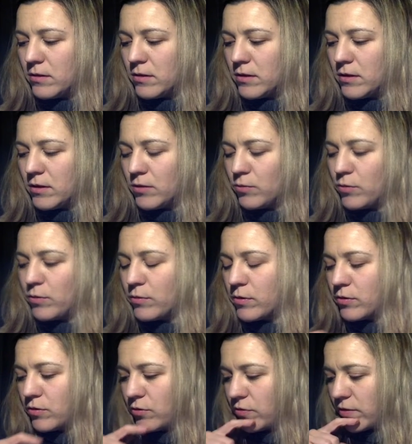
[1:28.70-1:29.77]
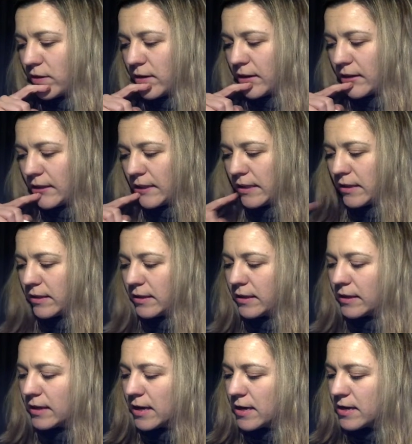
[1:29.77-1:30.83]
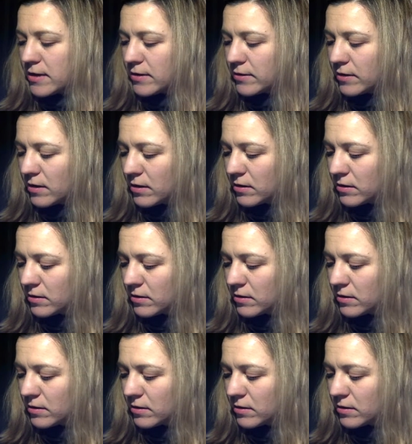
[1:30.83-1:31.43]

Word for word: and we want to find the gain,